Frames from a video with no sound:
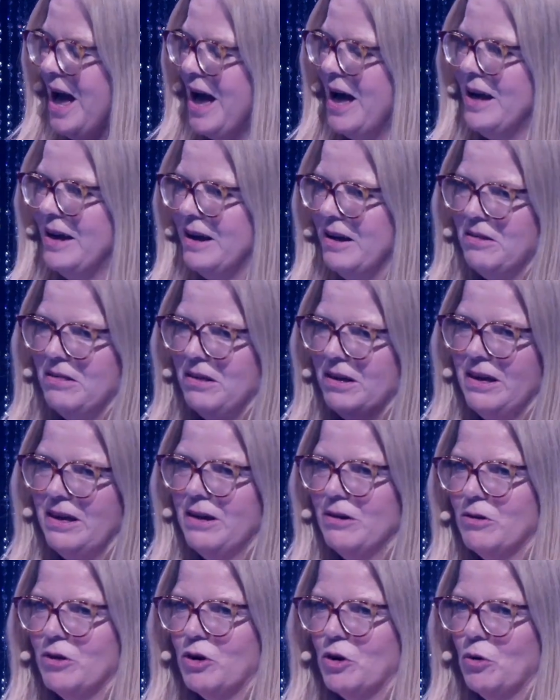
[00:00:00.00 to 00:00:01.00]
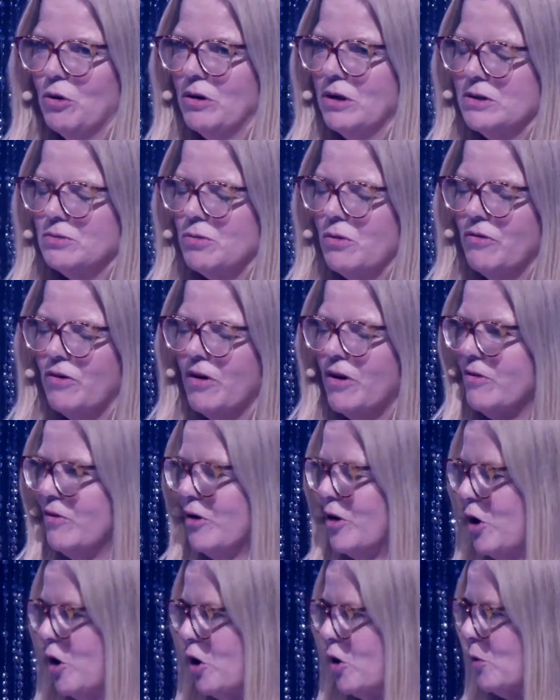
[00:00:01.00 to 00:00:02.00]
And I think here in the Nordics, we're very,
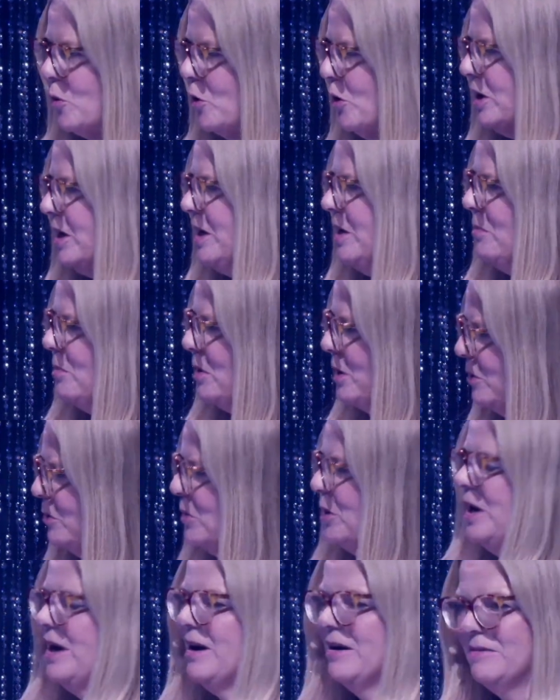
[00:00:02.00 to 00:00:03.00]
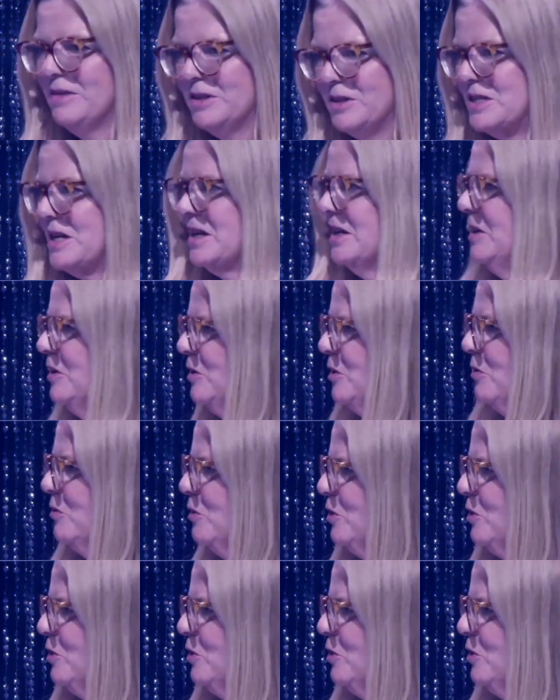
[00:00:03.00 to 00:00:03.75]
very hardworking, but we have this kind of,